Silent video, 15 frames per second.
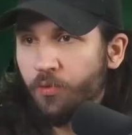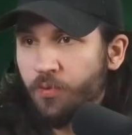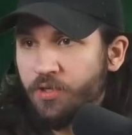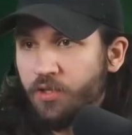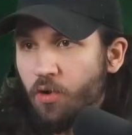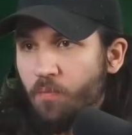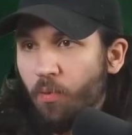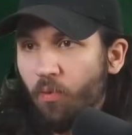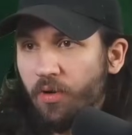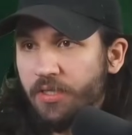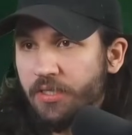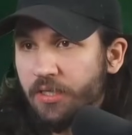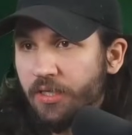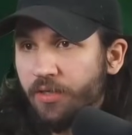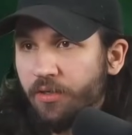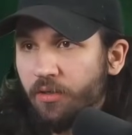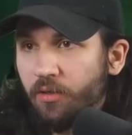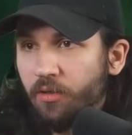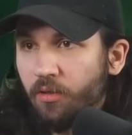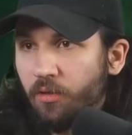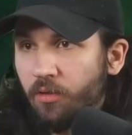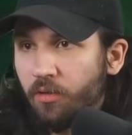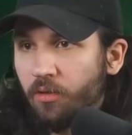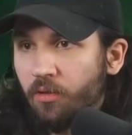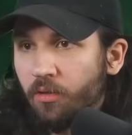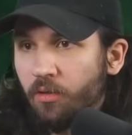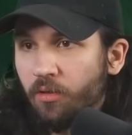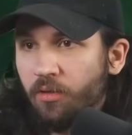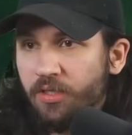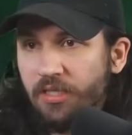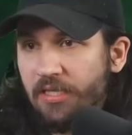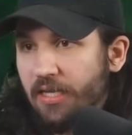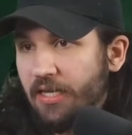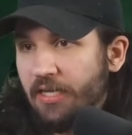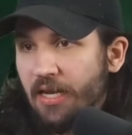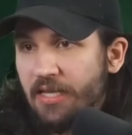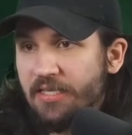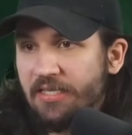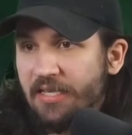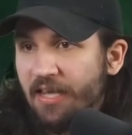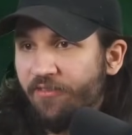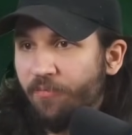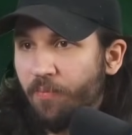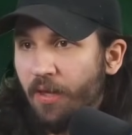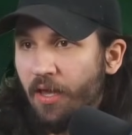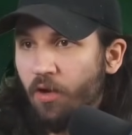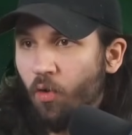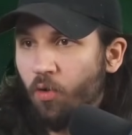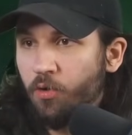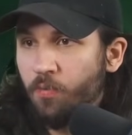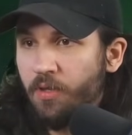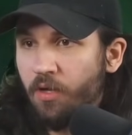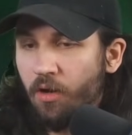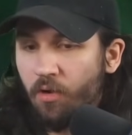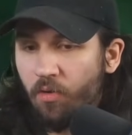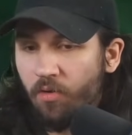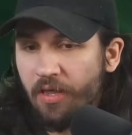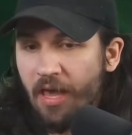Do we just go poison here? Just like a nice safe pick? Or do we go...